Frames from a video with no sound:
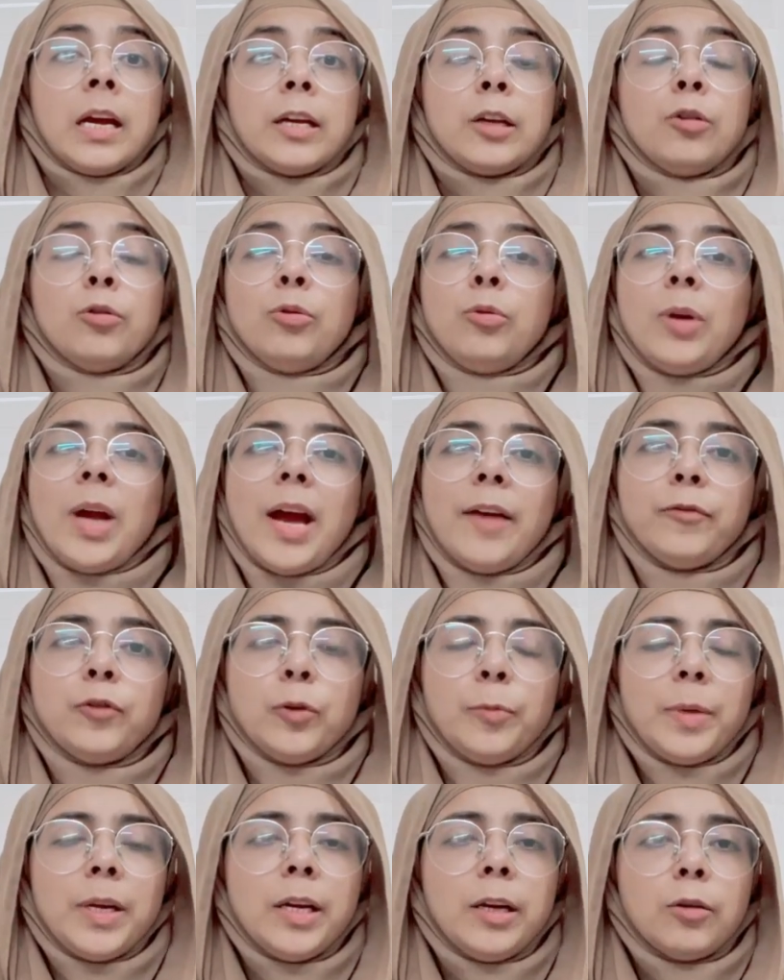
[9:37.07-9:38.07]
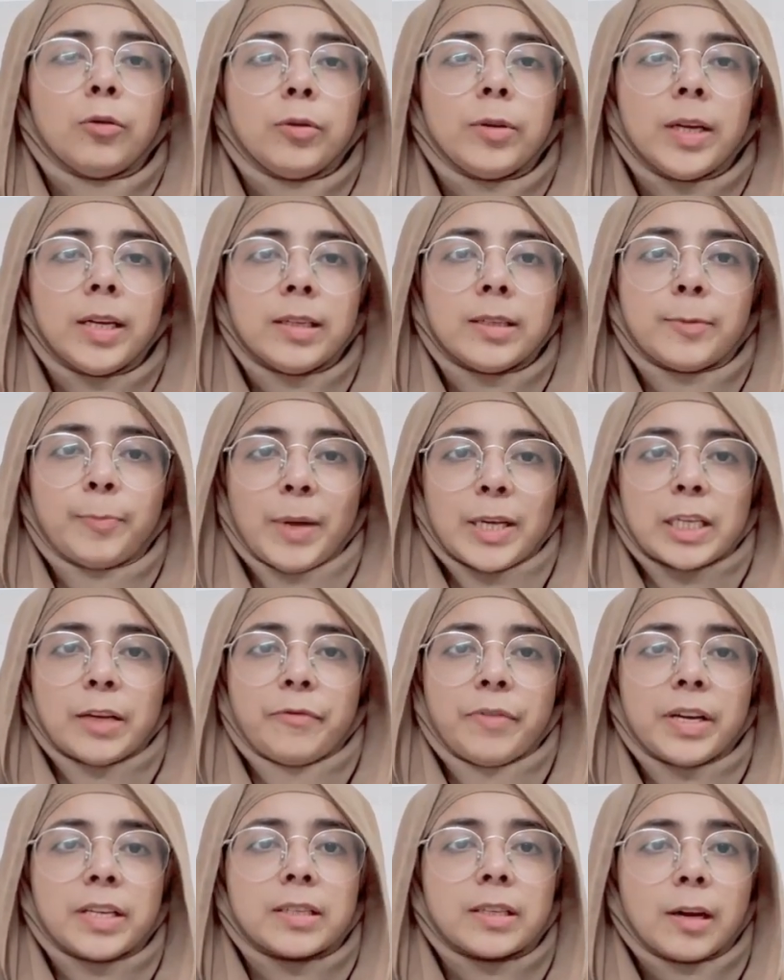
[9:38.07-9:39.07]
You don't have to be good in
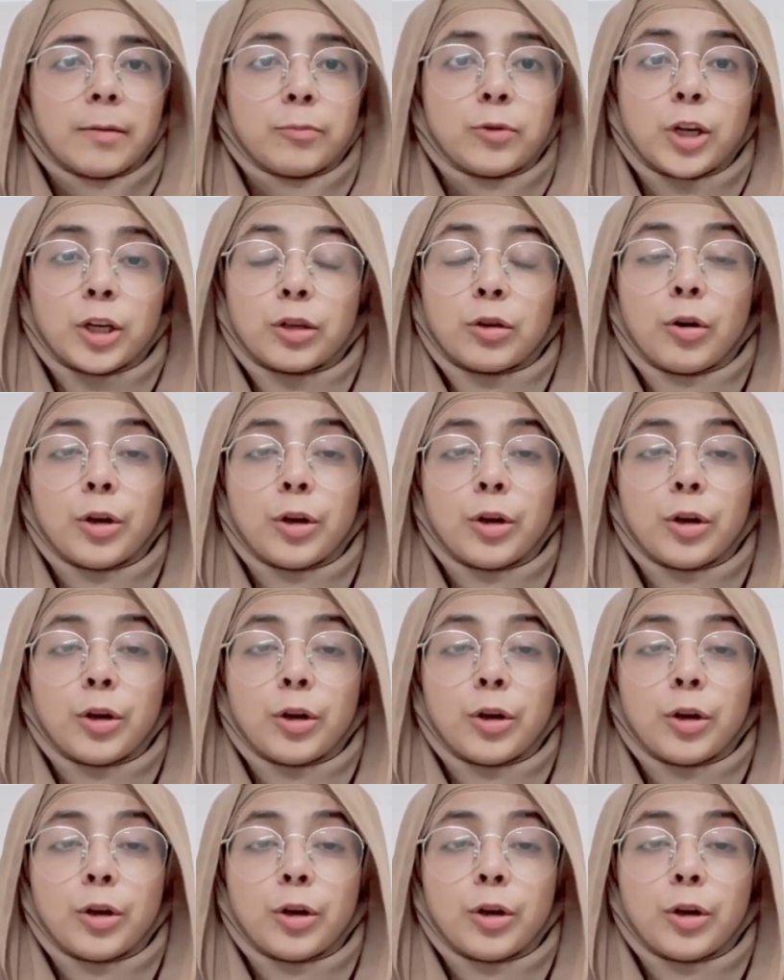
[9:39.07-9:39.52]
specific subject,